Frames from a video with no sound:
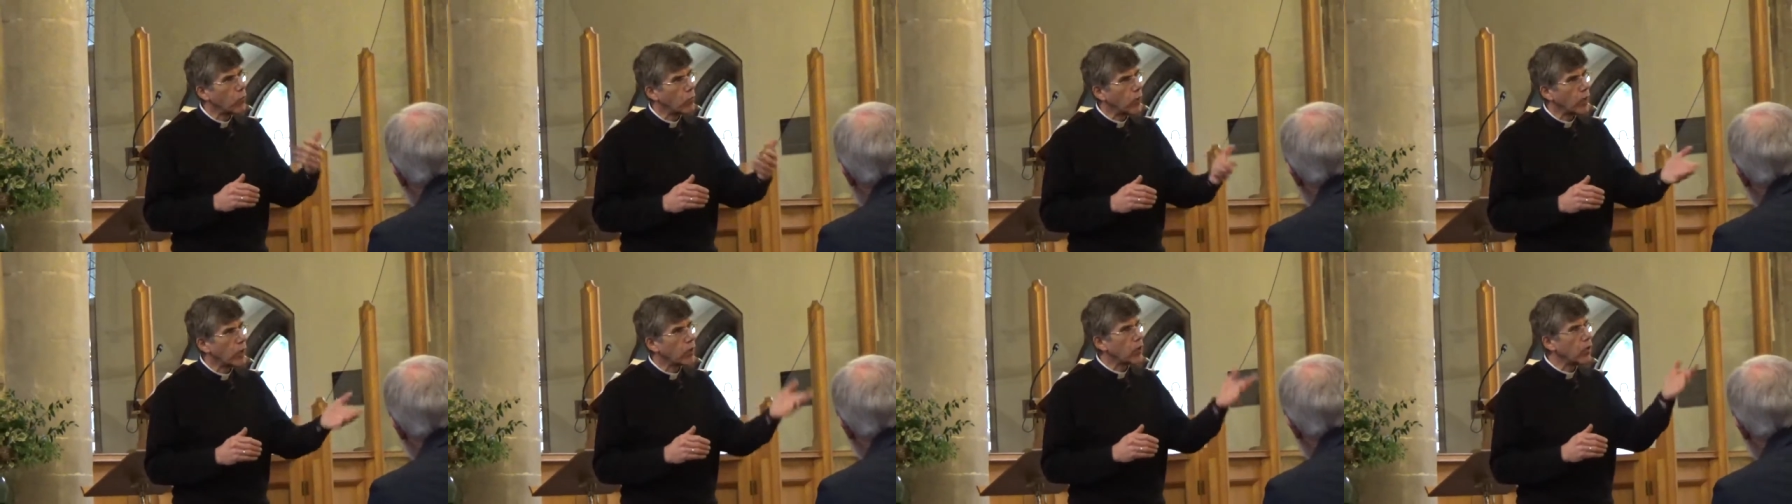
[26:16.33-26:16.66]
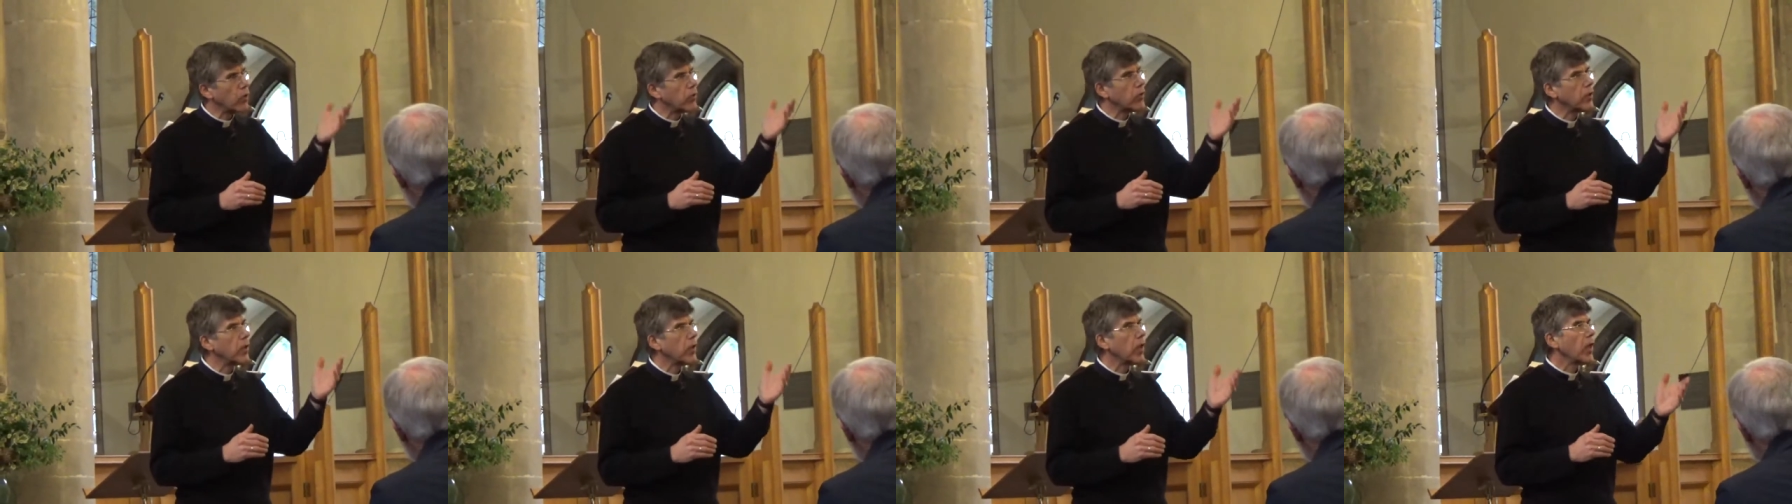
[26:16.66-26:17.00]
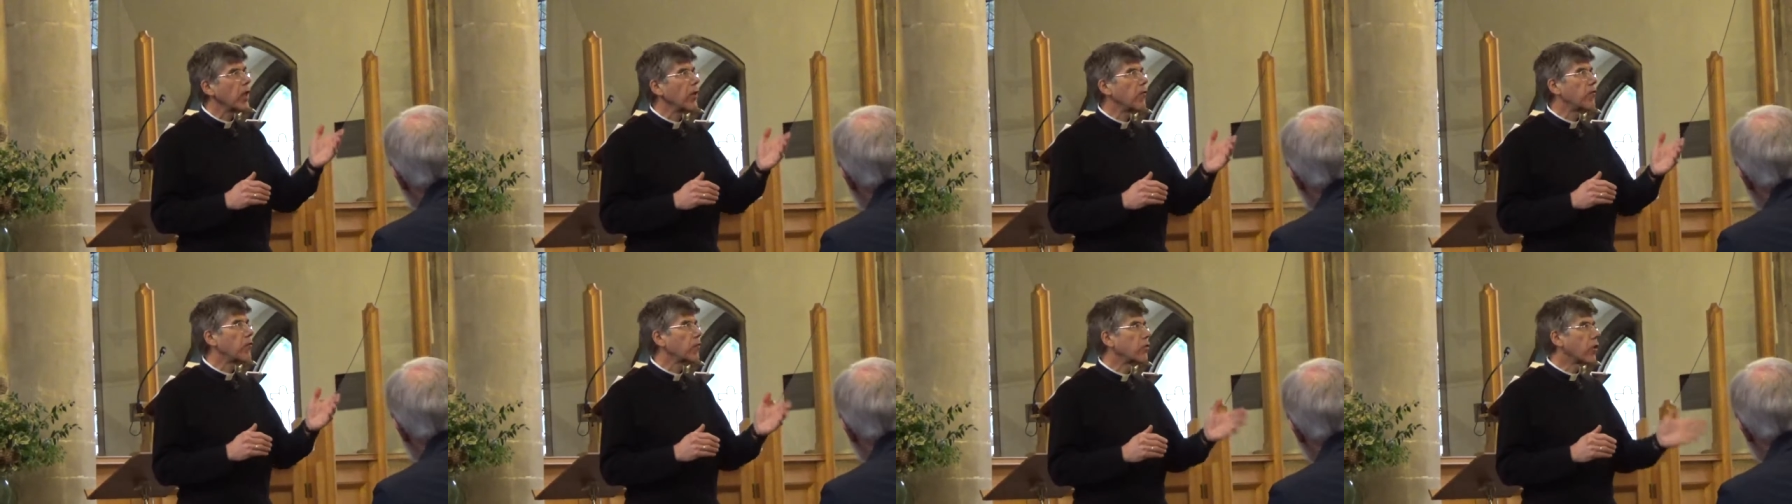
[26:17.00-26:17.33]
well, good.
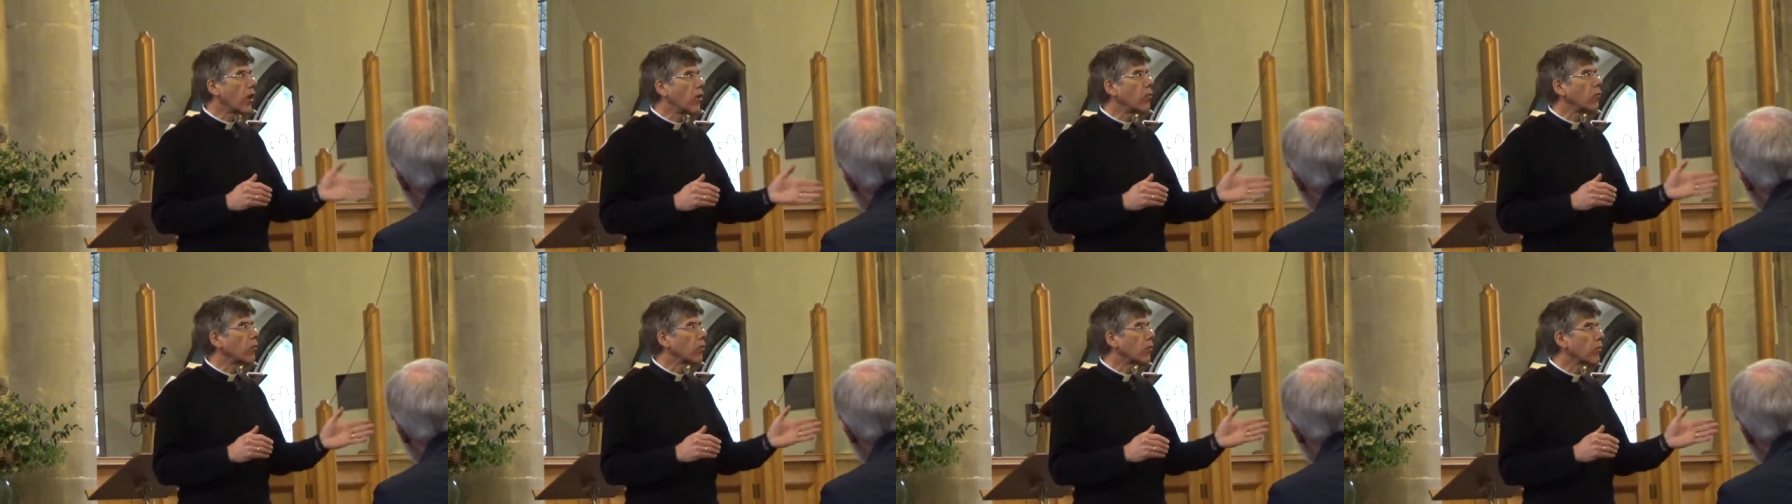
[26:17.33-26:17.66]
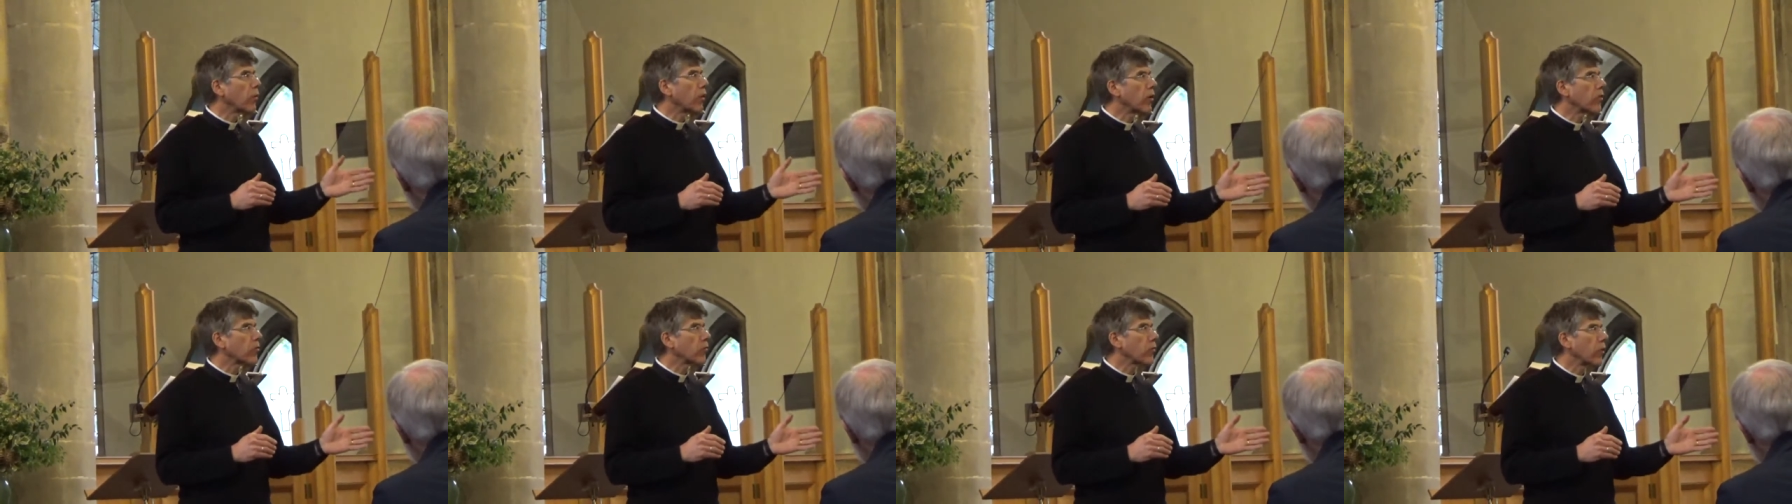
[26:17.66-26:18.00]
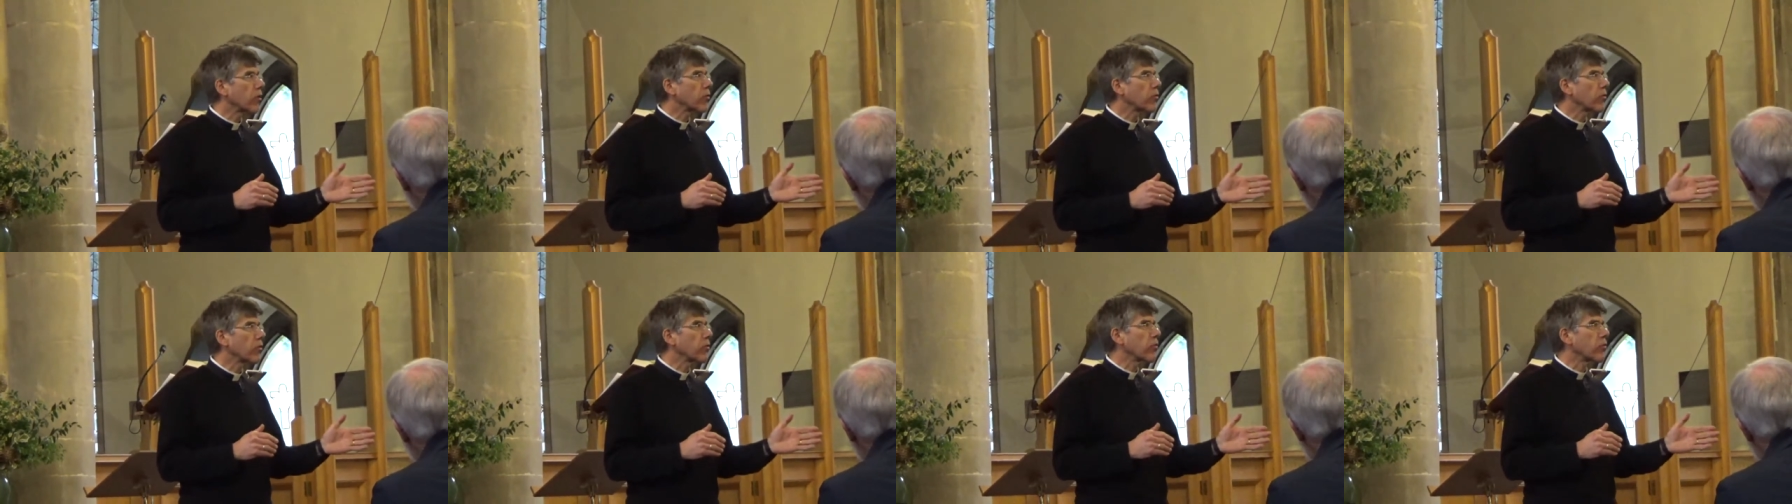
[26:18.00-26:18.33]
If you don't want to ask a
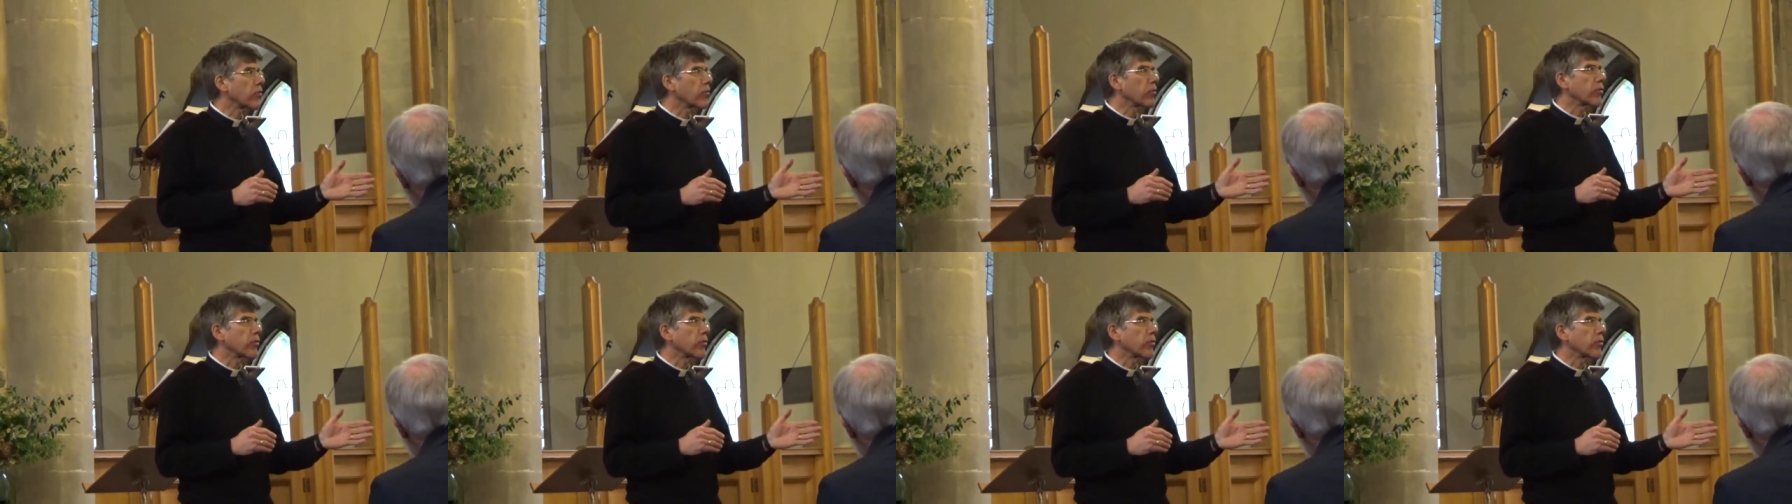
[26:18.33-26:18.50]
question,